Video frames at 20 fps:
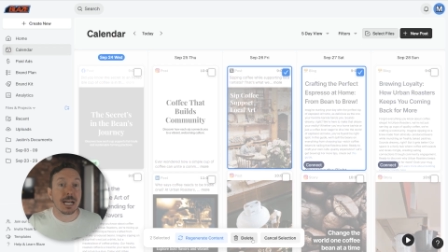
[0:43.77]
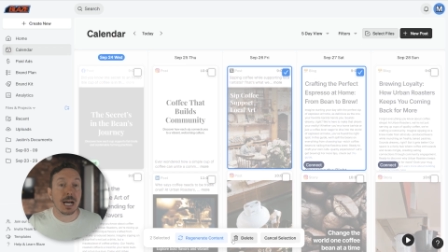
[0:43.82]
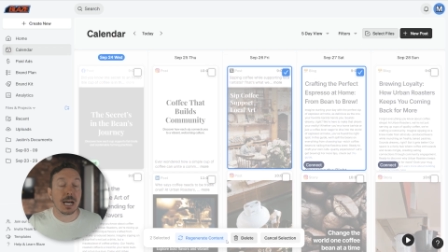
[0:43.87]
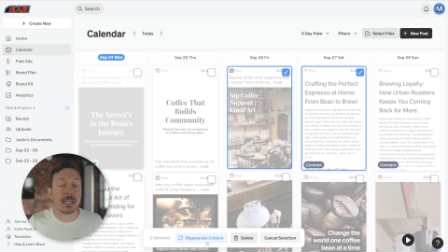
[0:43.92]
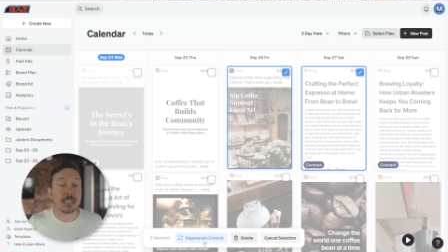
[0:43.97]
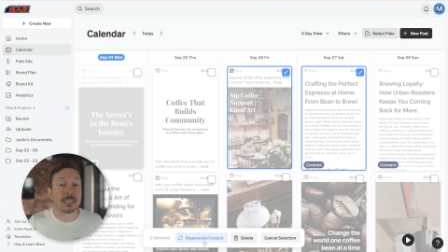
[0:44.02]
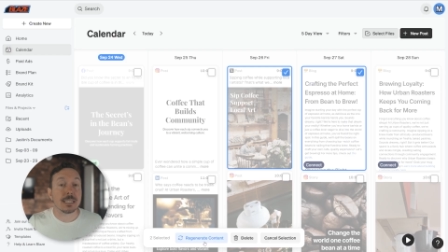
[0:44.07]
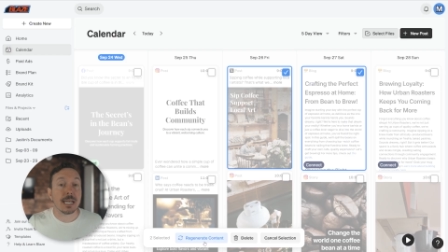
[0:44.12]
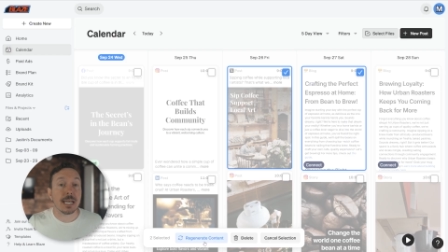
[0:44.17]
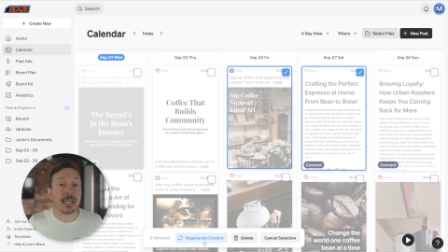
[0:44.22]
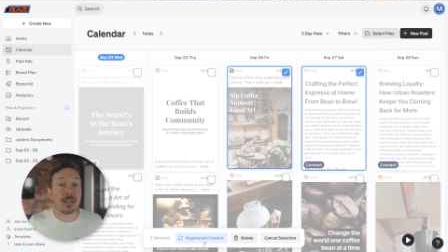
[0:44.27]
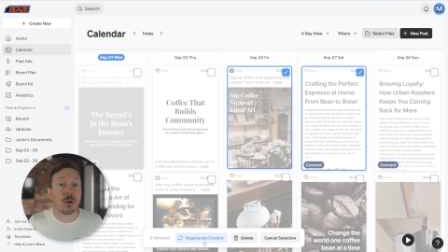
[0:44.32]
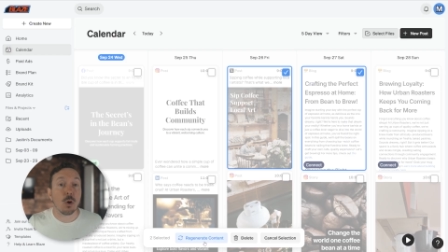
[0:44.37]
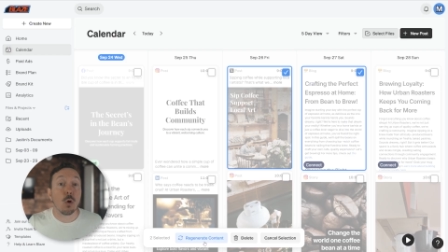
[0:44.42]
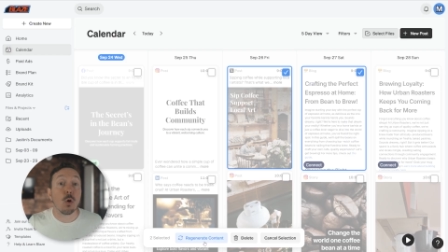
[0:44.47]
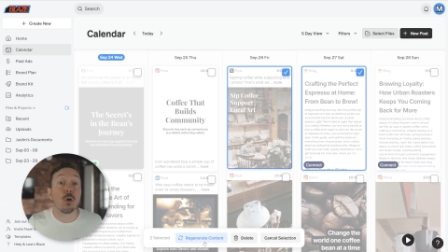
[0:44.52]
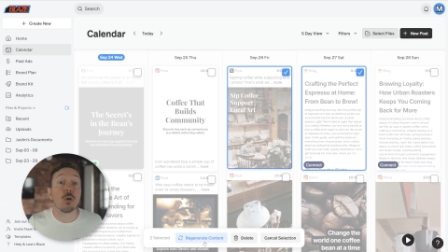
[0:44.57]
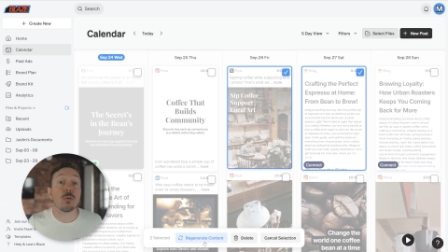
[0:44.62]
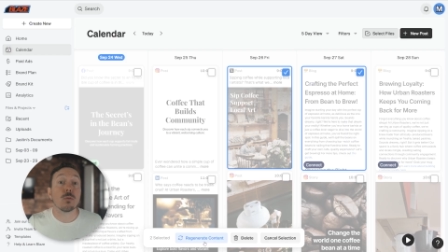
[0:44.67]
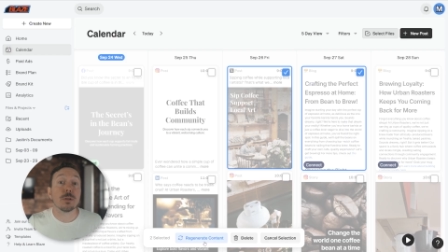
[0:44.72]
content
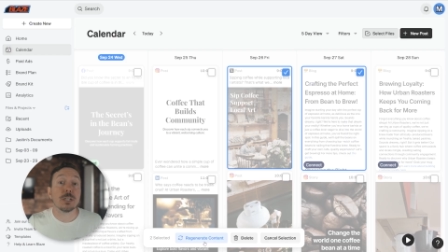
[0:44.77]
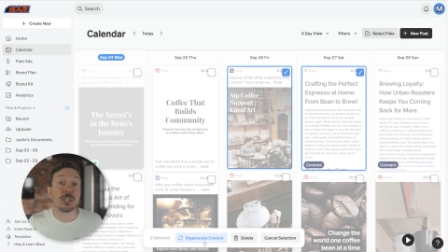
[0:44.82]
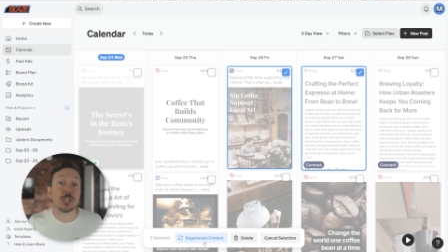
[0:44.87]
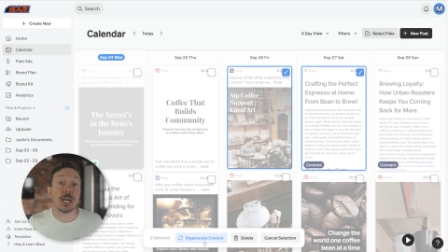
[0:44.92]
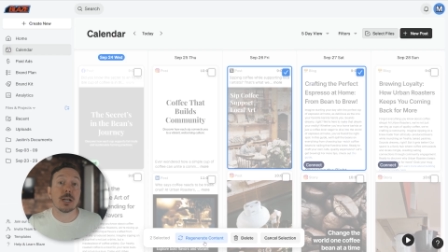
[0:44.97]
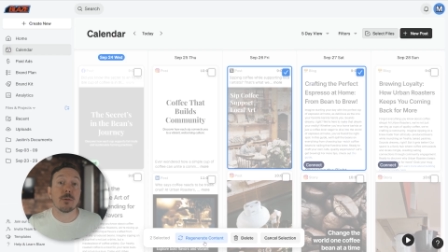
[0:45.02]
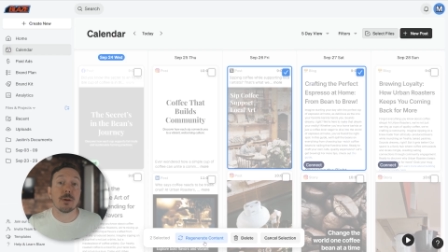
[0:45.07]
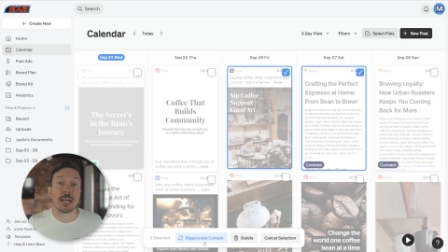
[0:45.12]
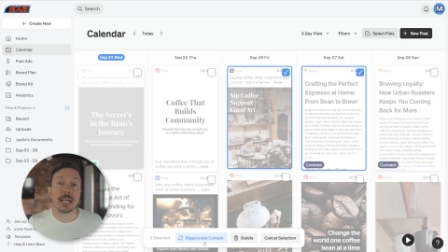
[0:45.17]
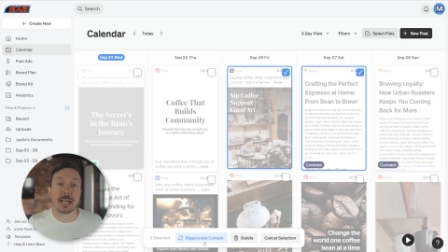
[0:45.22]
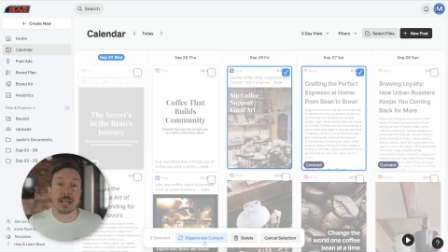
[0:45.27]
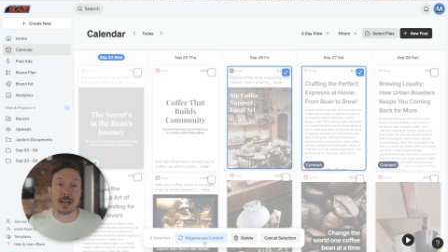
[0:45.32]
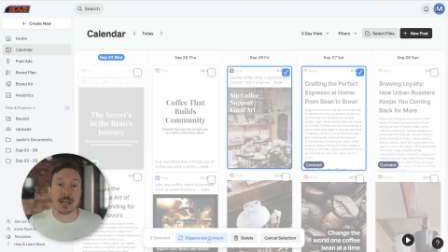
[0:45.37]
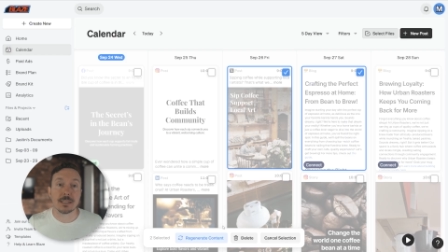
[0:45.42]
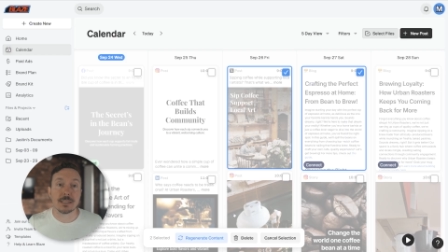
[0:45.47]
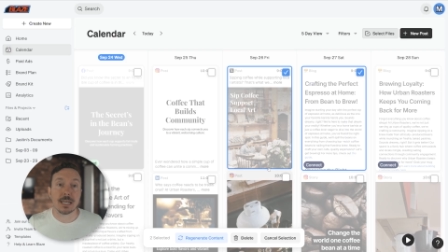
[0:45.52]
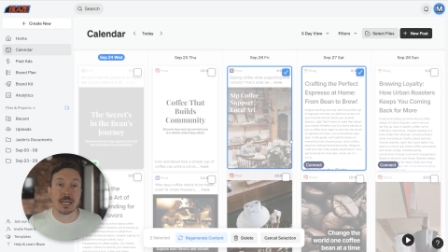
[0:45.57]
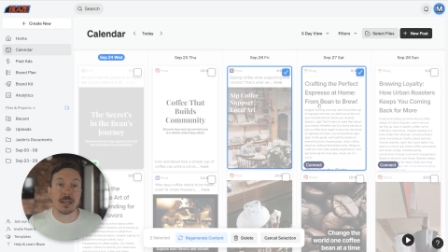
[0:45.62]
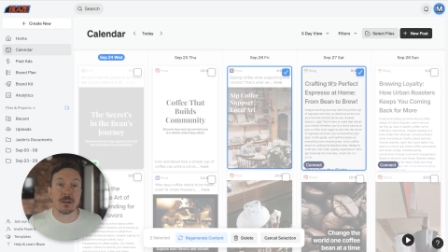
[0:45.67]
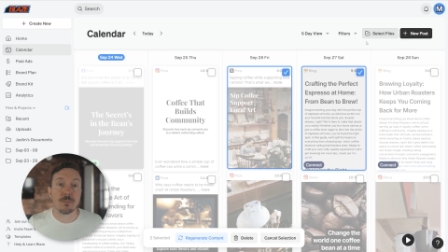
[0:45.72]
or regenerating
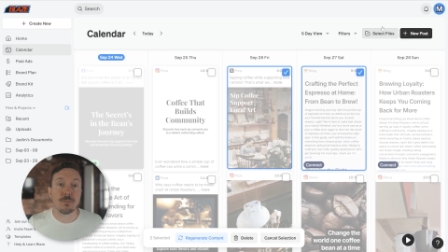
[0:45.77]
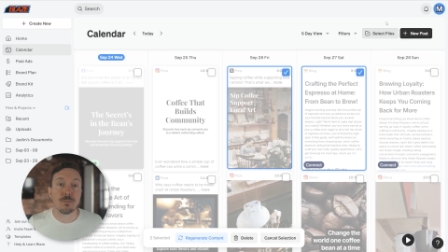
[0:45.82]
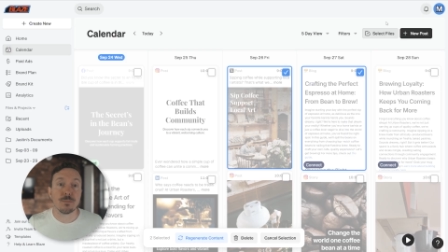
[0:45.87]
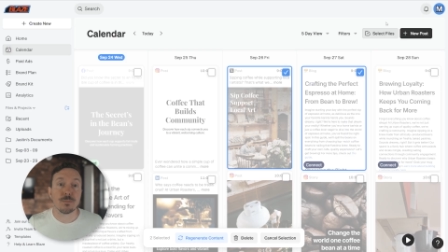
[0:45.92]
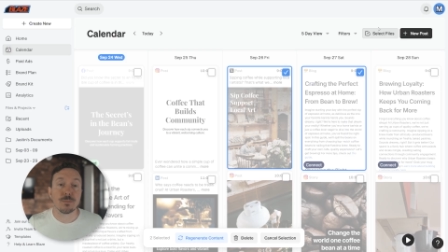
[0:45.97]
content.